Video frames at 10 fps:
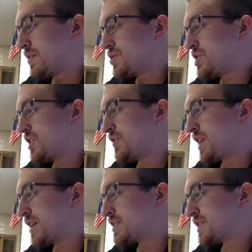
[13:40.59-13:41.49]
g of
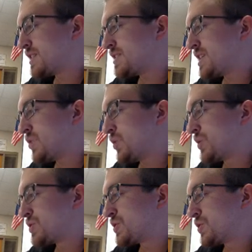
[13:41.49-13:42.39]
x is equal
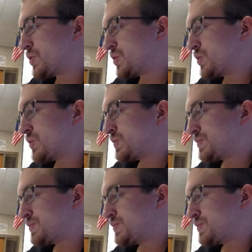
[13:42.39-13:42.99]
to,